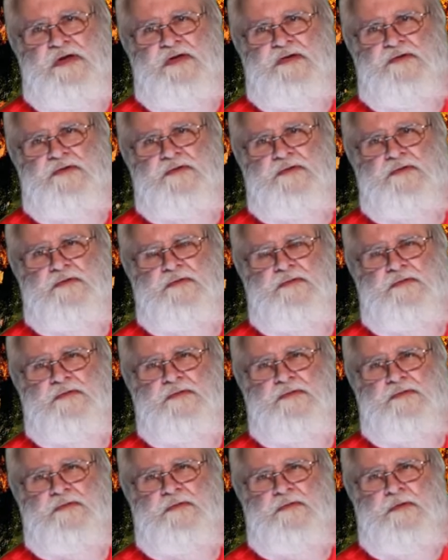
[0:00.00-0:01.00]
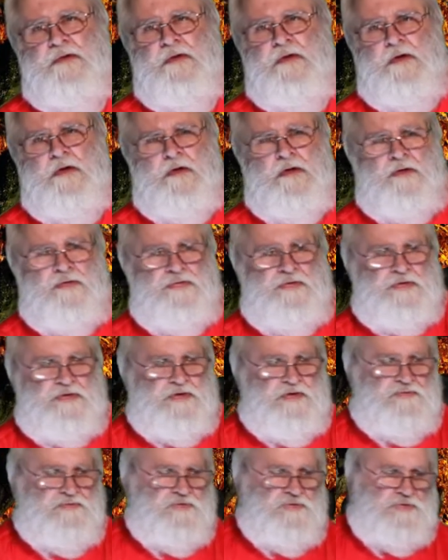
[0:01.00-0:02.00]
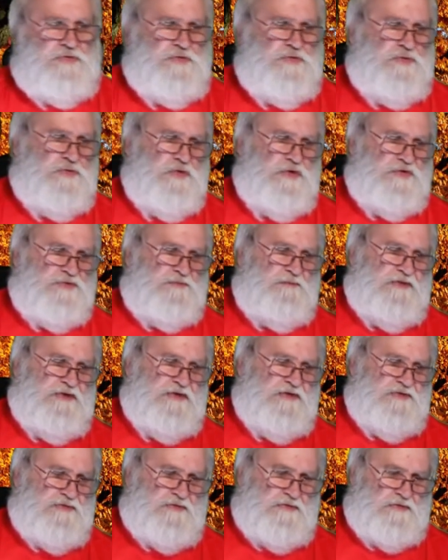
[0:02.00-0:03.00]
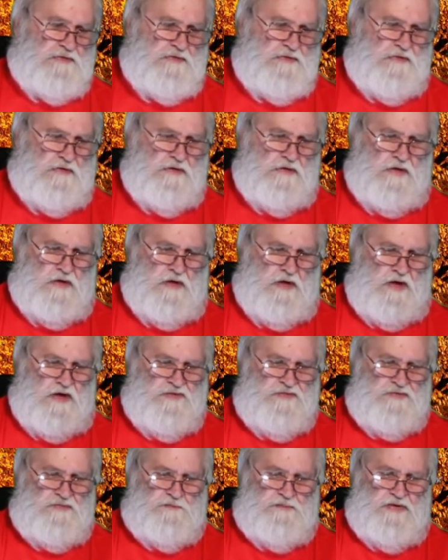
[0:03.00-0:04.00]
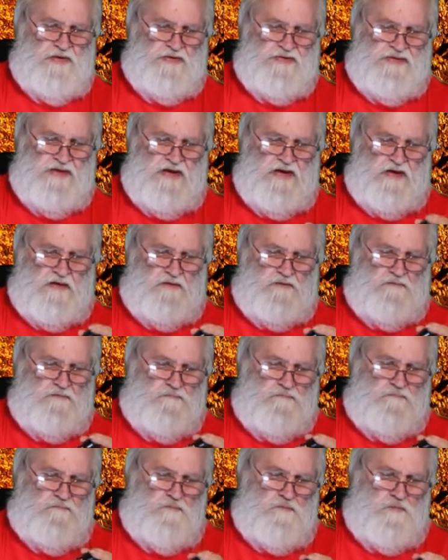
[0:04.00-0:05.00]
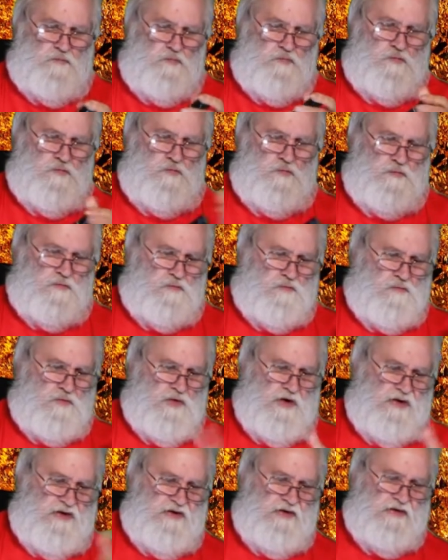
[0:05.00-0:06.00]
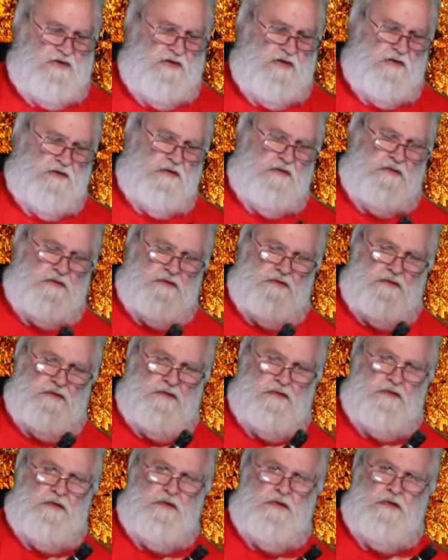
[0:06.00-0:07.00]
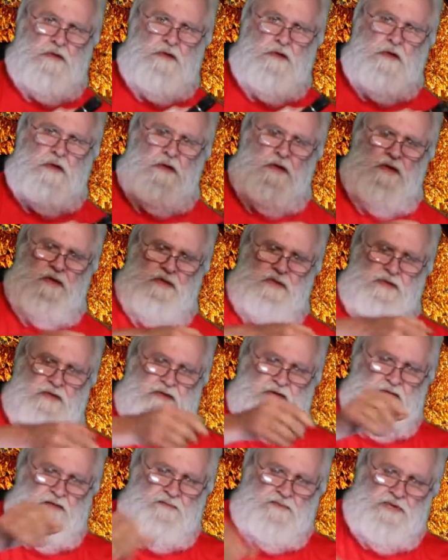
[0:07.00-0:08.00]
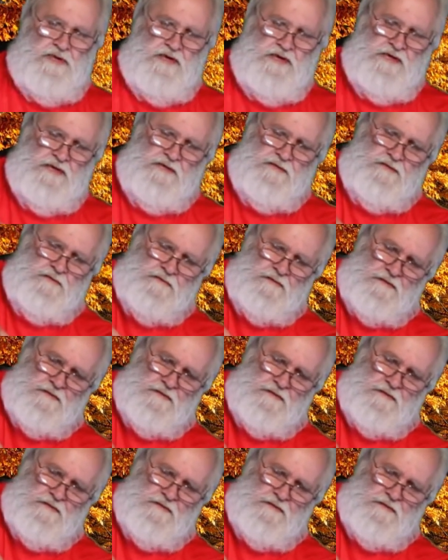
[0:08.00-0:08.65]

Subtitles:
lighter. They give you 2 USBs. I just plug that right in there. And then I plug it